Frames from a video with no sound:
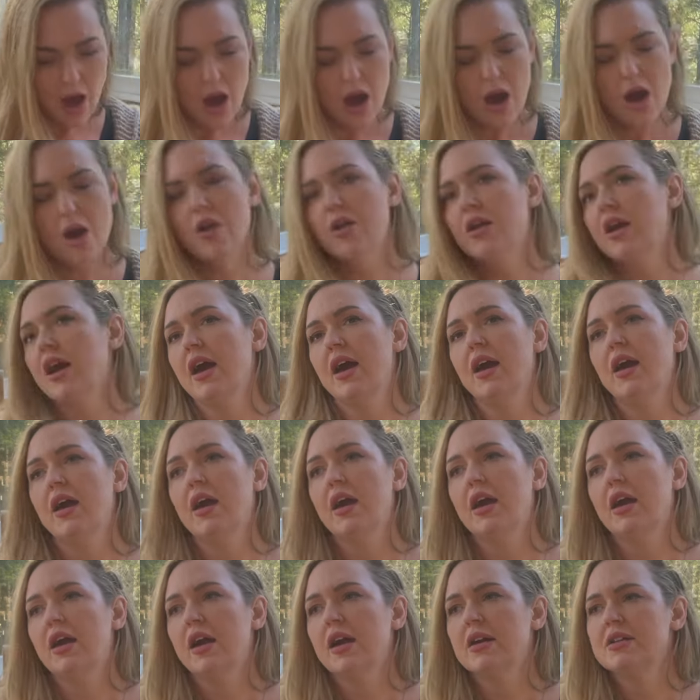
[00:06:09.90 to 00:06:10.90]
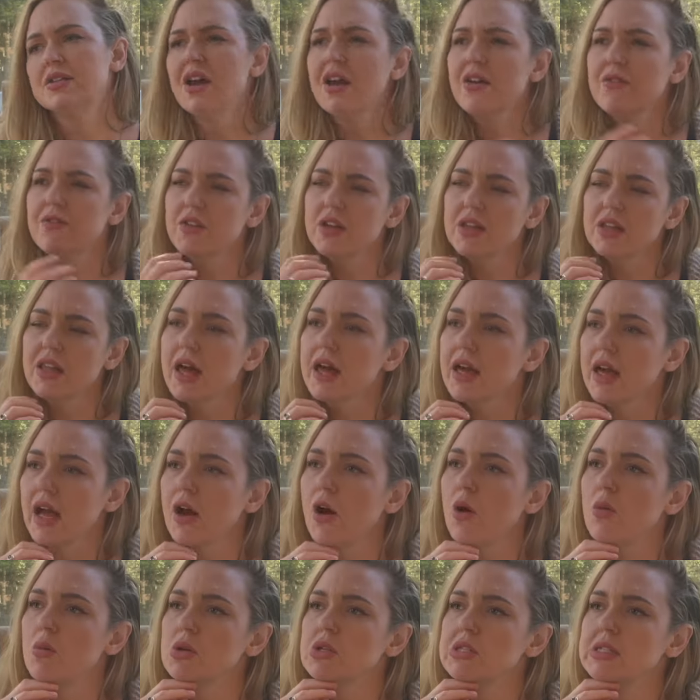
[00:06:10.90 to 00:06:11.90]
Okay, so I feel like I
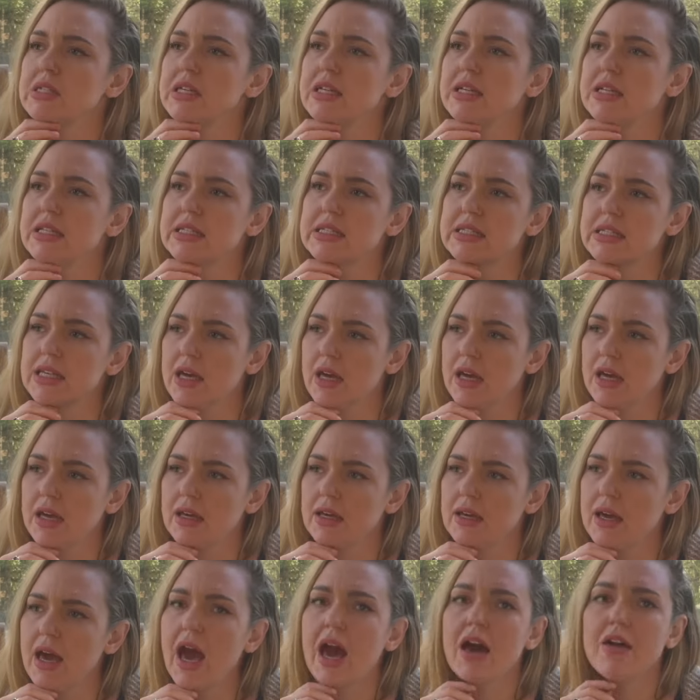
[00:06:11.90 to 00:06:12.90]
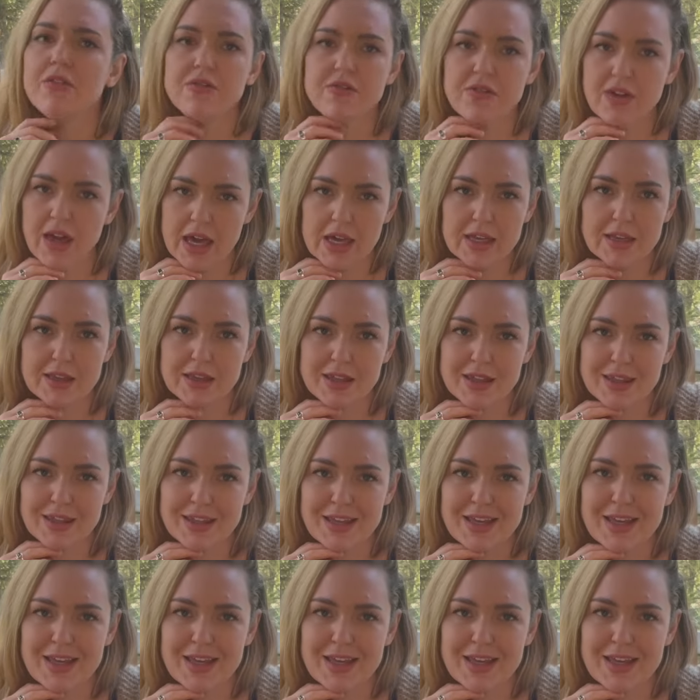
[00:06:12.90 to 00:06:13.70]
almost need to say, have faith.